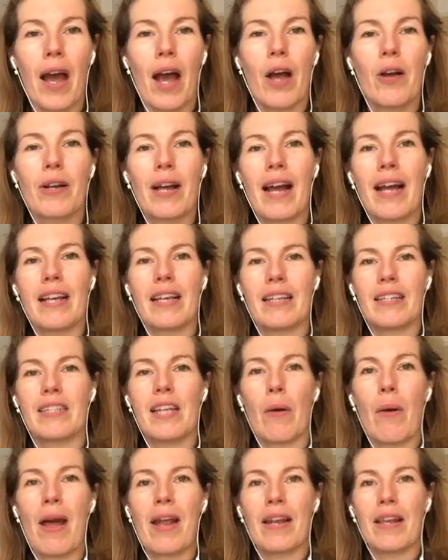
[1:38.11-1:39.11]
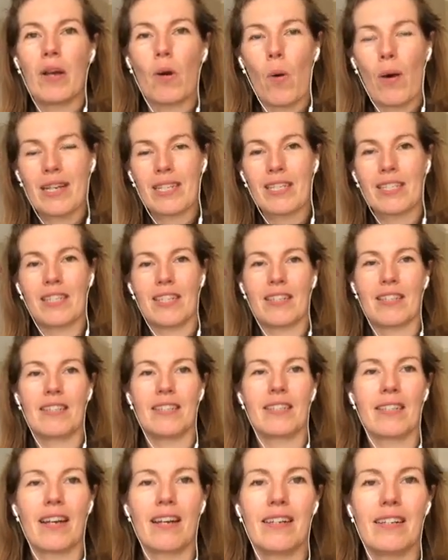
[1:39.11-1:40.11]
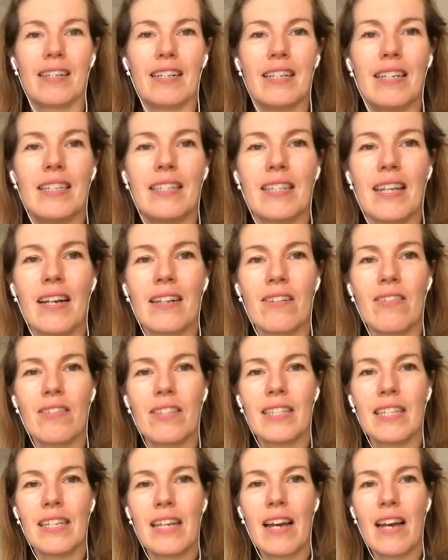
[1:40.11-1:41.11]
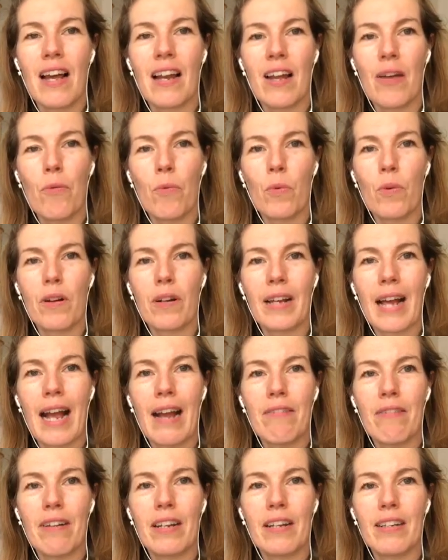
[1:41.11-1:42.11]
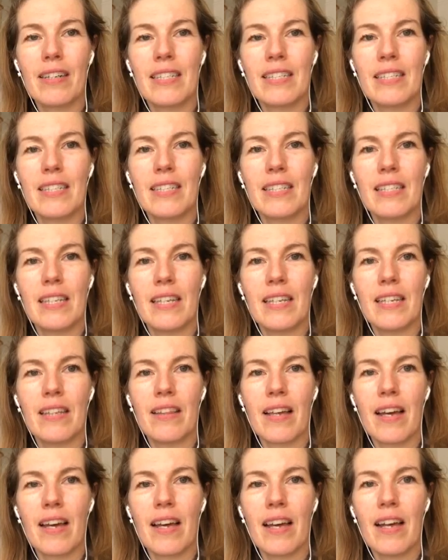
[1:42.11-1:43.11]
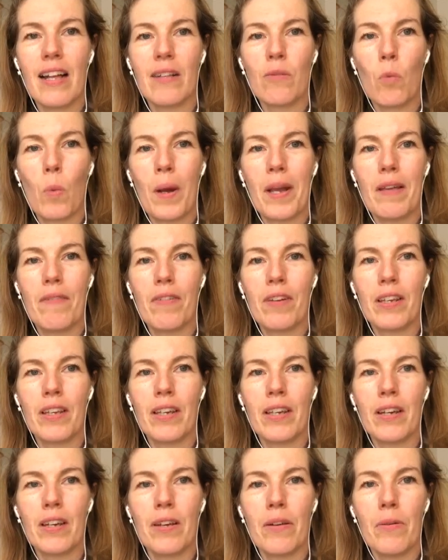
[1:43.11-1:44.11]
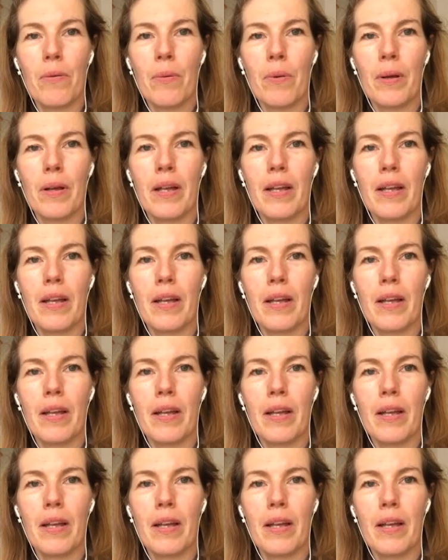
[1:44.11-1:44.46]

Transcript: Okay, so any questions, guys? I can't see. Hello, Carrie. Nice to see you there. I'll wave at you.